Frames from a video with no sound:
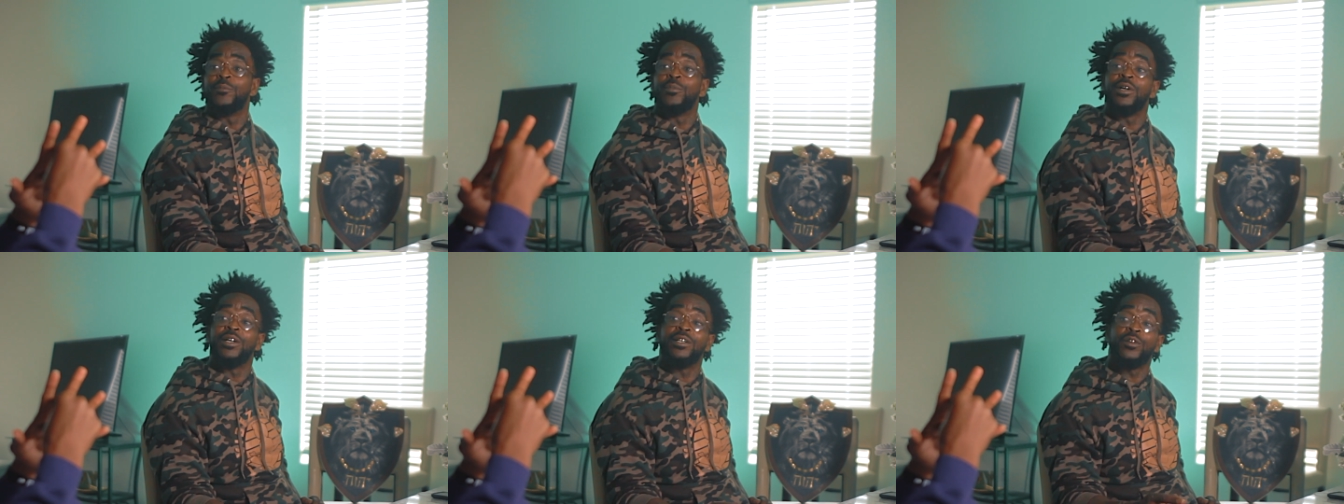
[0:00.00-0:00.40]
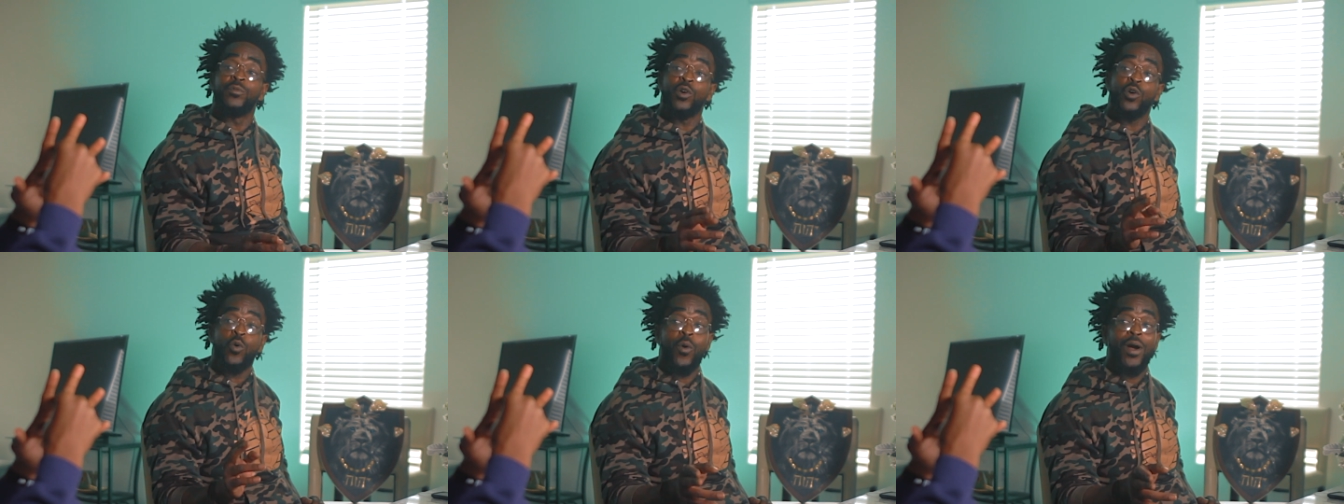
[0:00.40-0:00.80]
But the
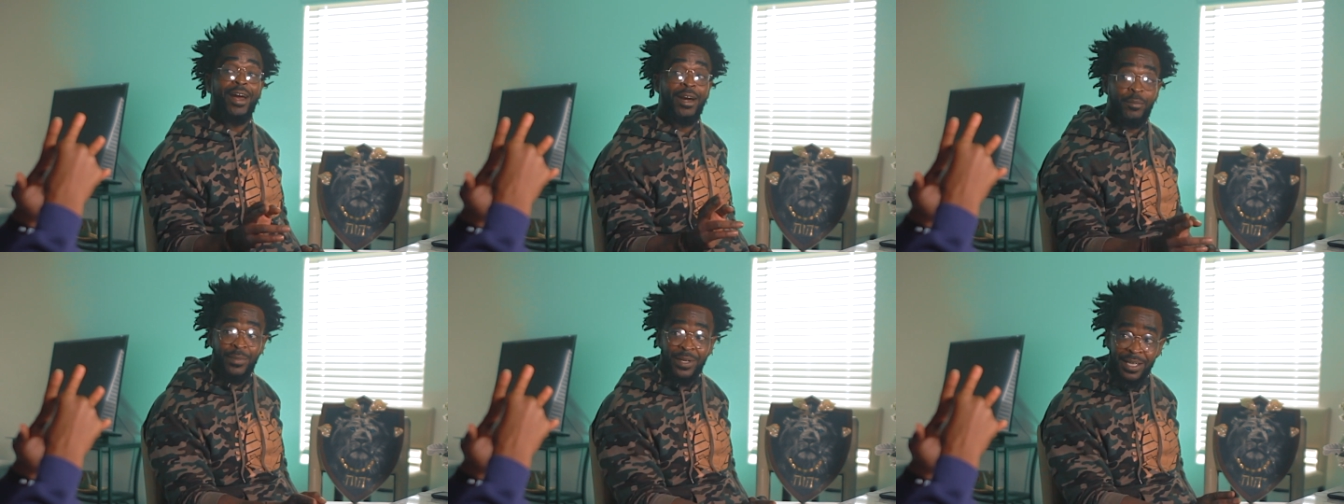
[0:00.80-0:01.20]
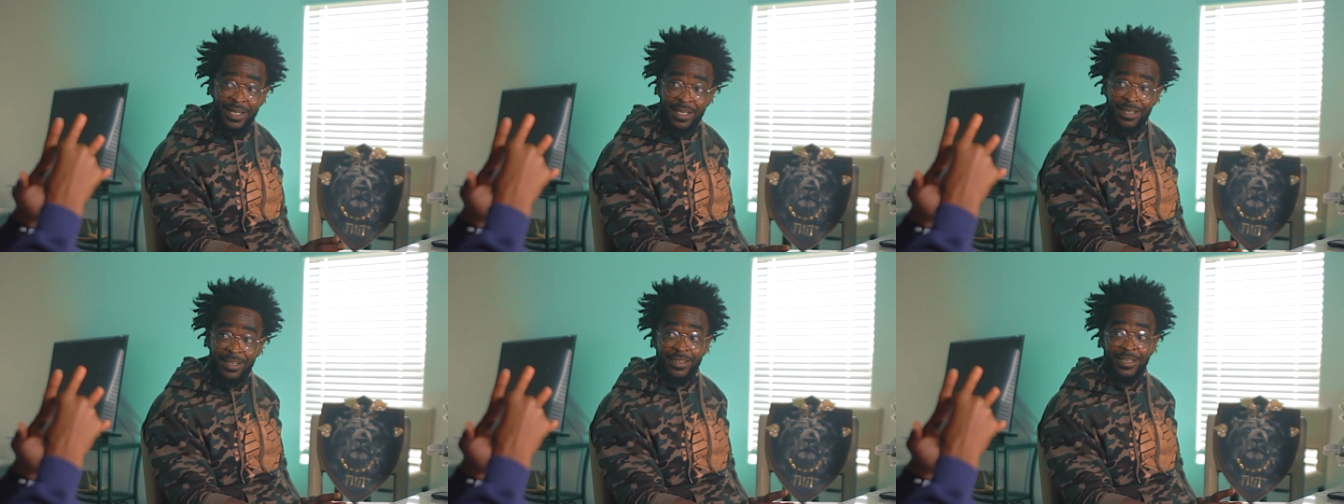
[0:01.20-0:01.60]
requirement
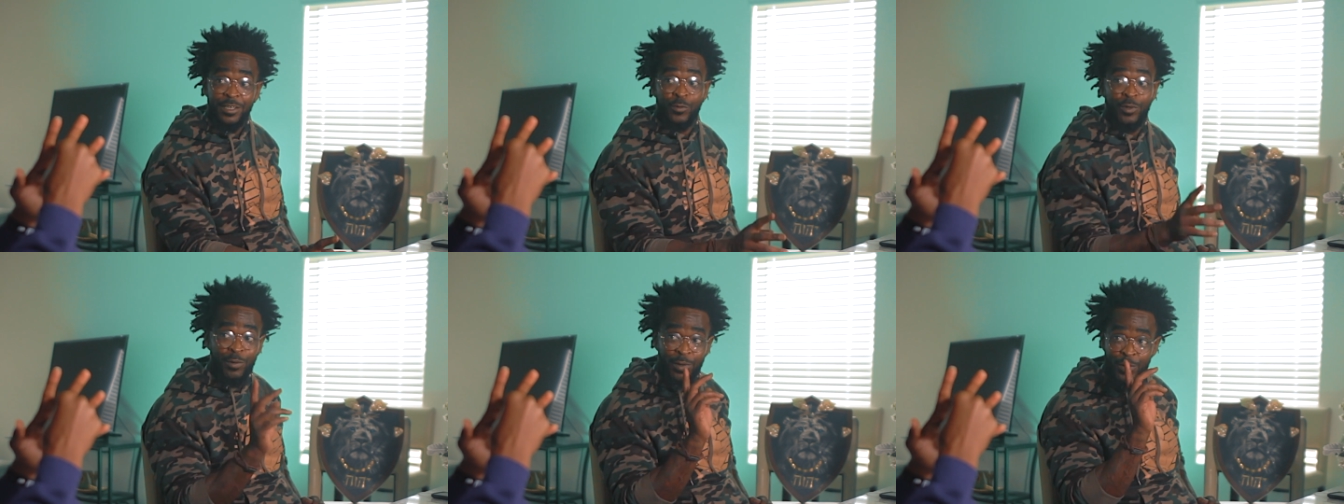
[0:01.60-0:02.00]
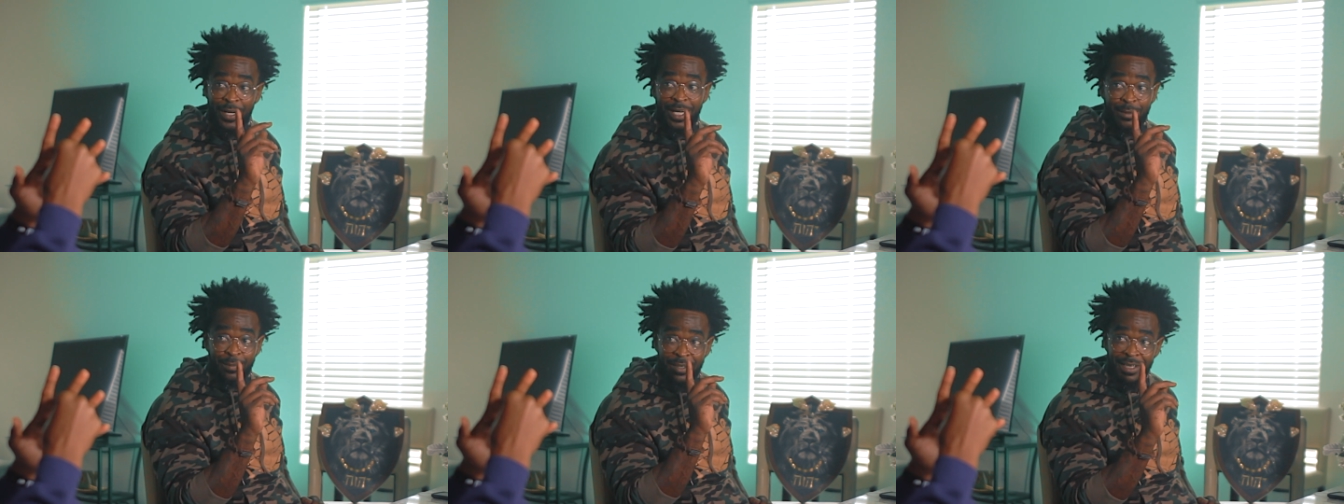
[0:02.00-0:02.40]
mm-hmm. is one
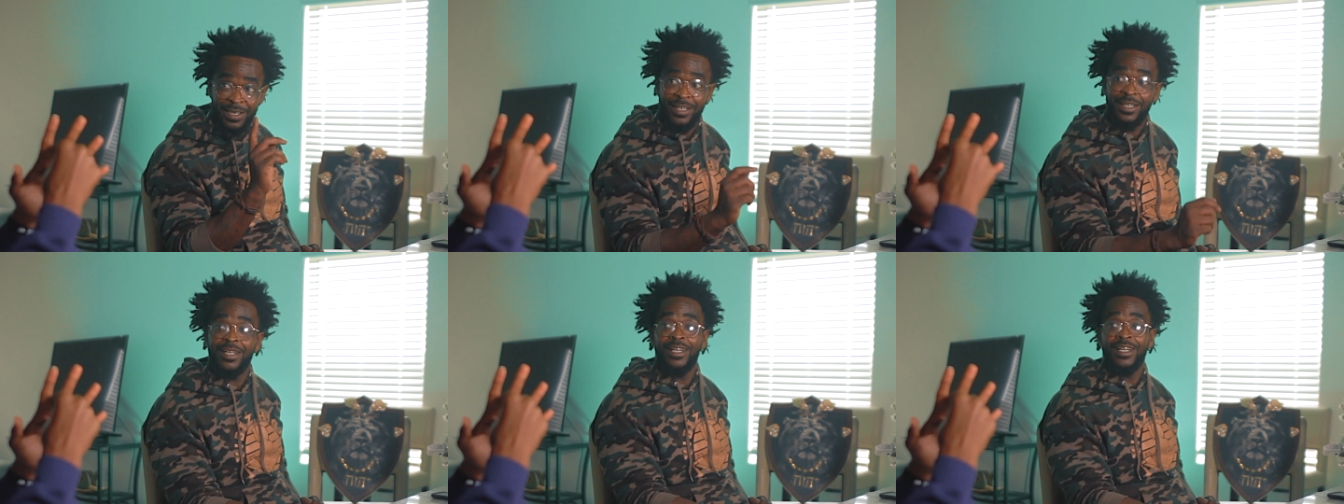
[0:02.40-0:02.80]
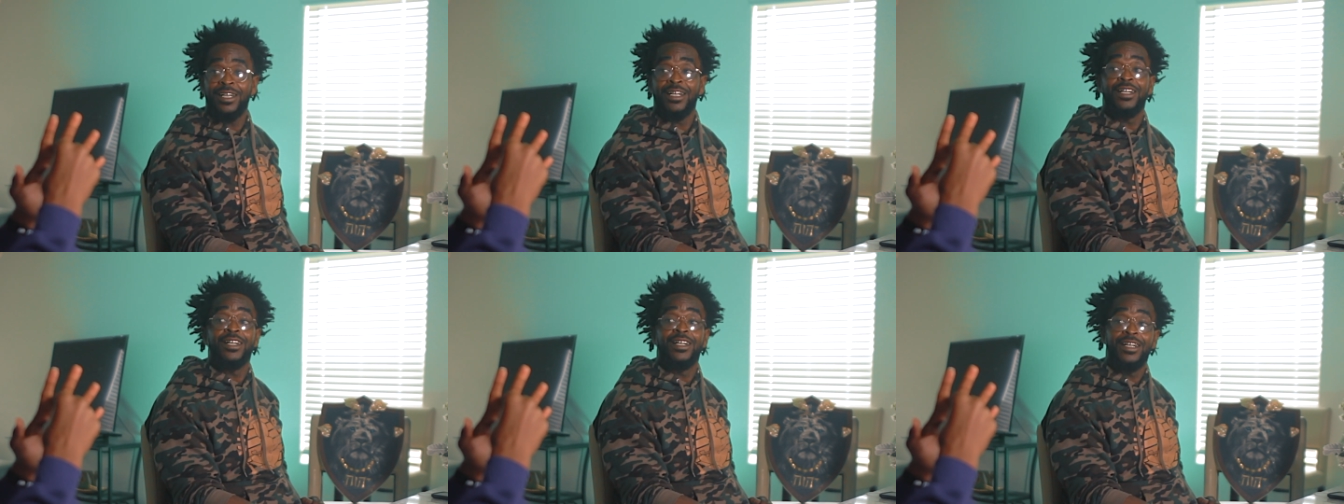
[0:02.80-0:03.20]
requirement.
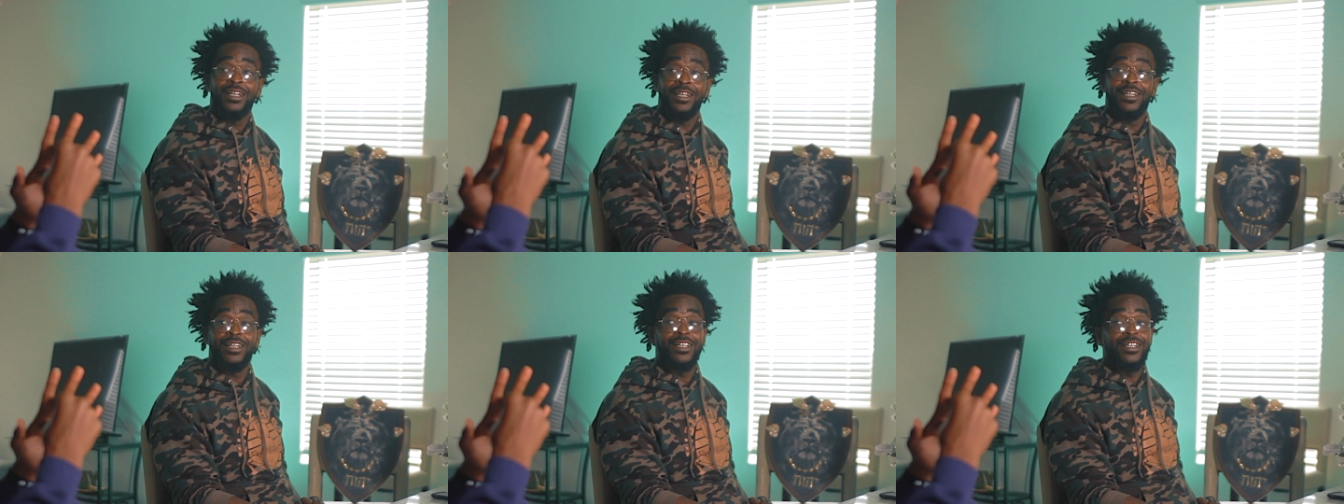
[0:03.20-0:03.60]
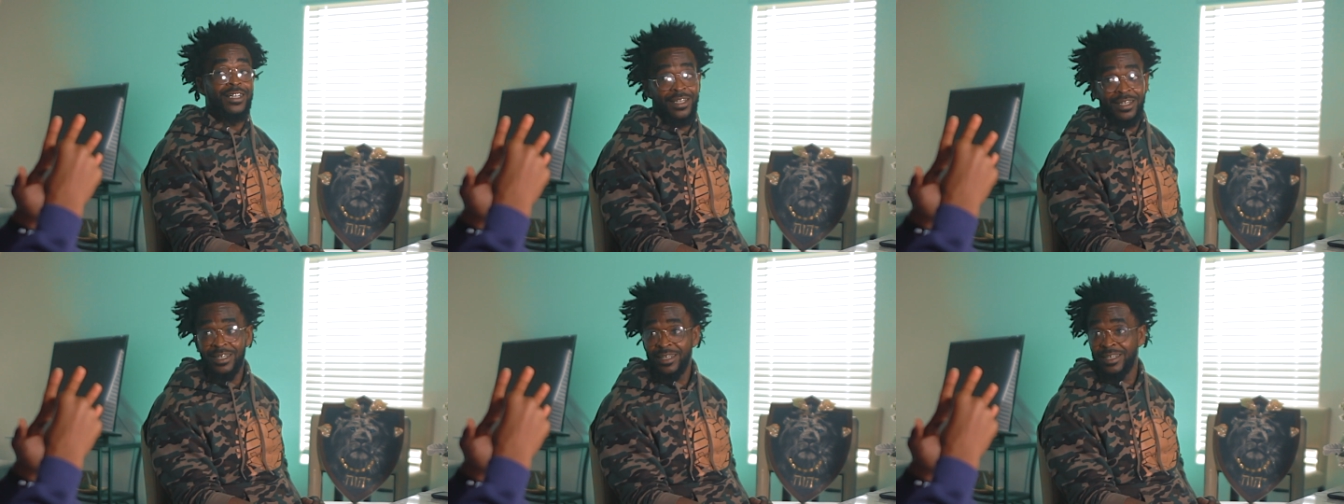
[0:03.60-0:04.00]

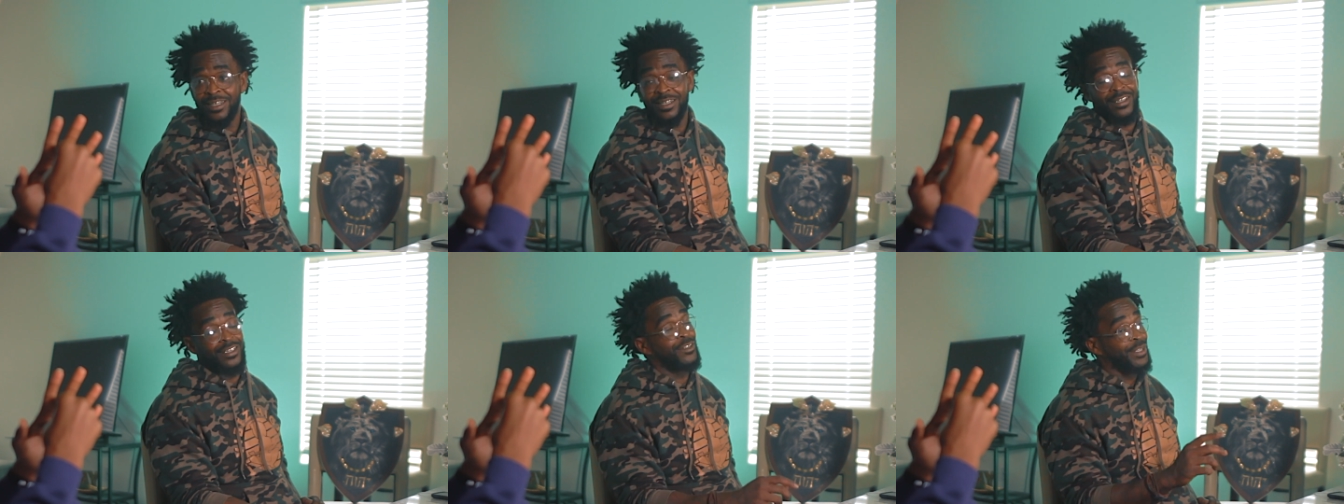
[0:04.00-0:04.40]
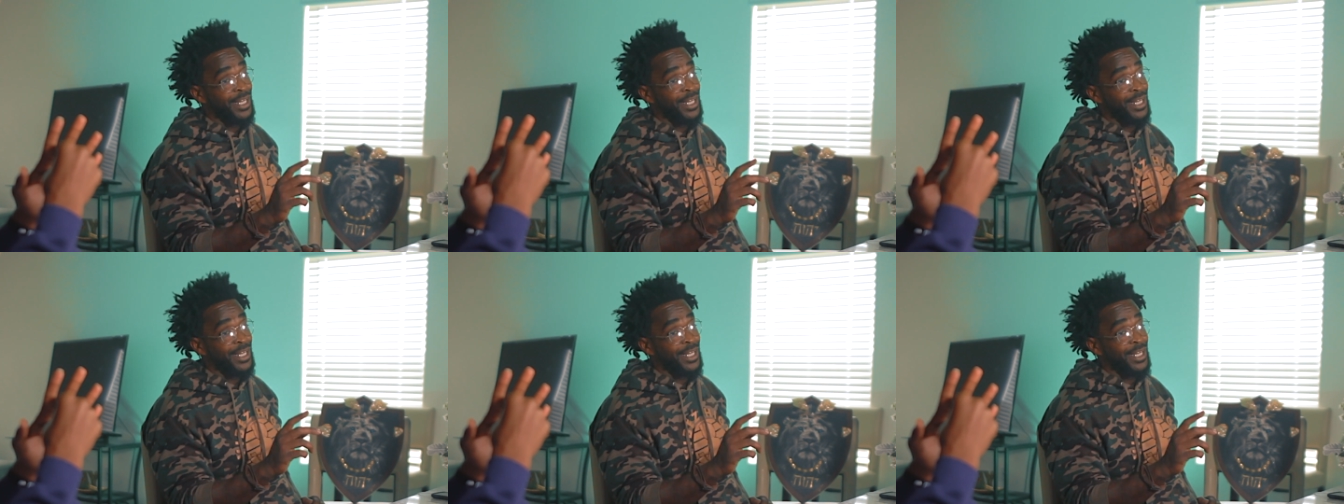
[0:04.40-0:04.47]
Mm-hmm.